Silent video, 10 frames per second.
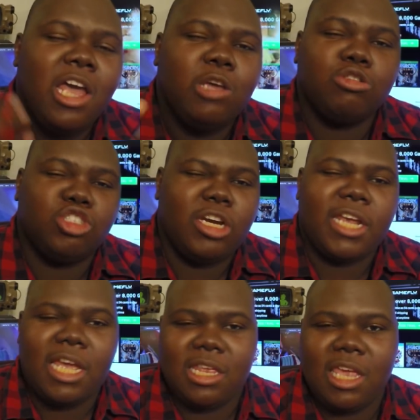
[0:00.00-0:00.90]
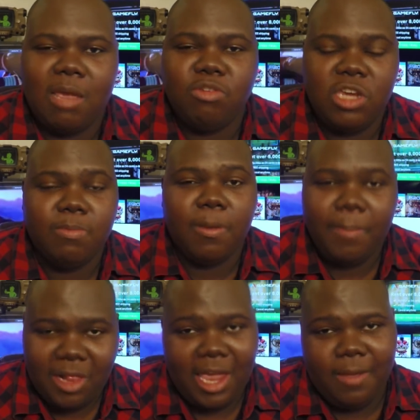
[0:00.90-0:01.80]
You're just trying to get the game cheap to
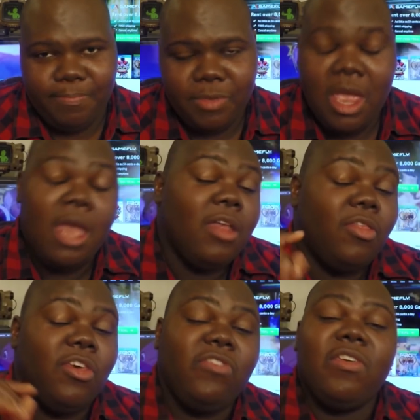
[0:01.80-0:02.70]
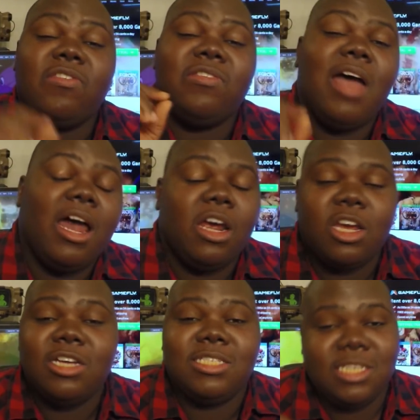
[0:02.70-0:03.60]
play. This is not a
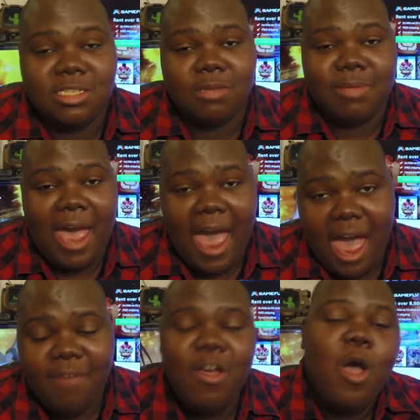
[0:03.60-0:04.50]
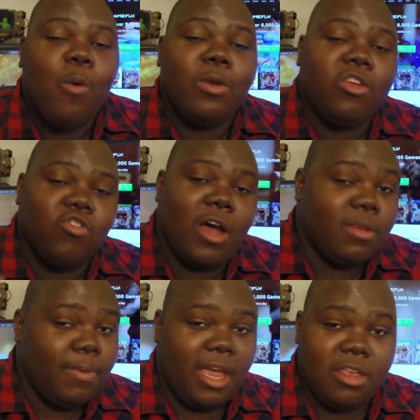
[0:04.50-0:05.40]
good system to have when you're trying
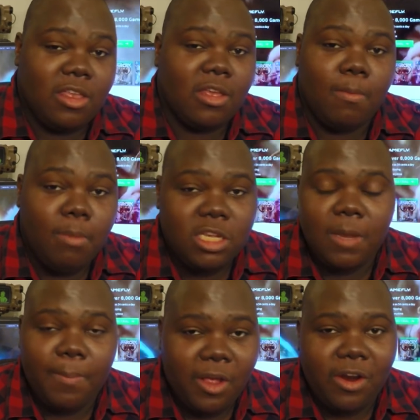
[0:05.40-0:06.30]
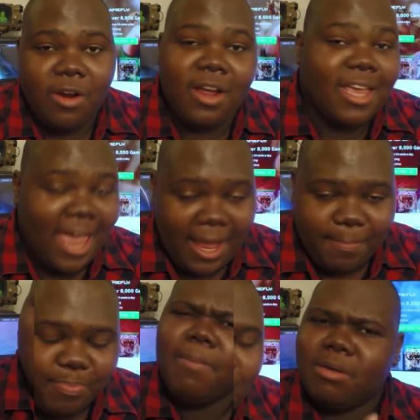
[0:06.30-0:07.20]
to play anything like a multiplayer
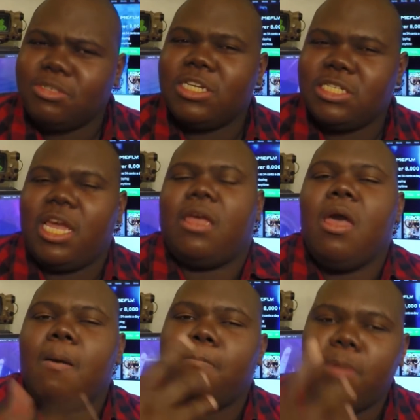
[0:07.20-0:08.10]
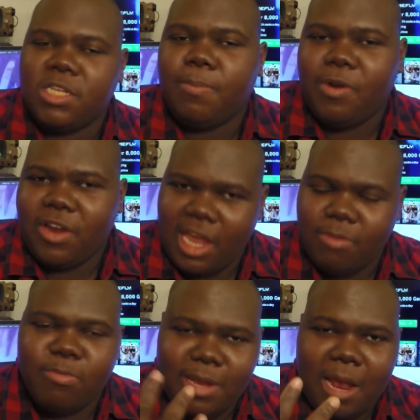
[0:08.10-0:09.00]
game. But I'm trying to say, multiplayer
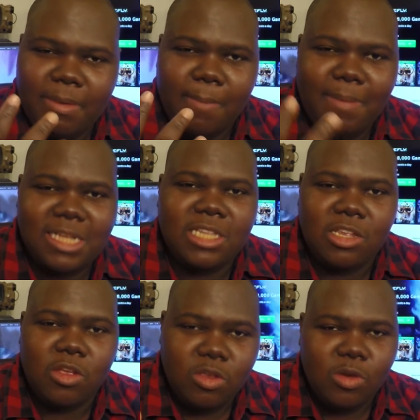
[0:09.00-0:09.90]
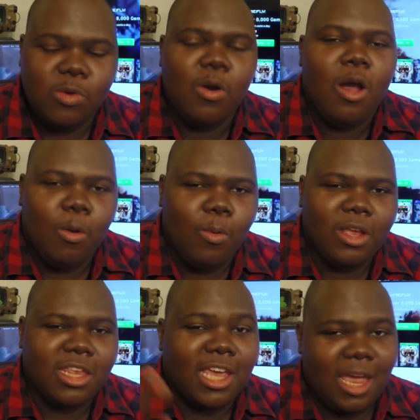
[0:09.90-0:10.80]
games may not be the best thing to do
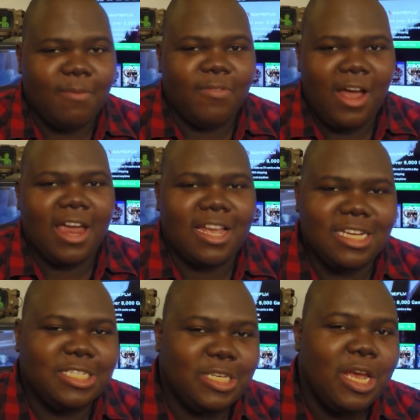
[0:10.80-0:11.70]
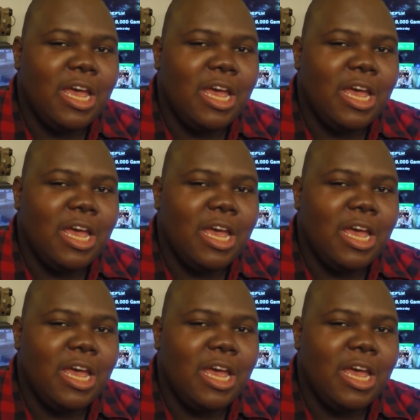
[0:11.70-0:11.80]
with Gamefly, because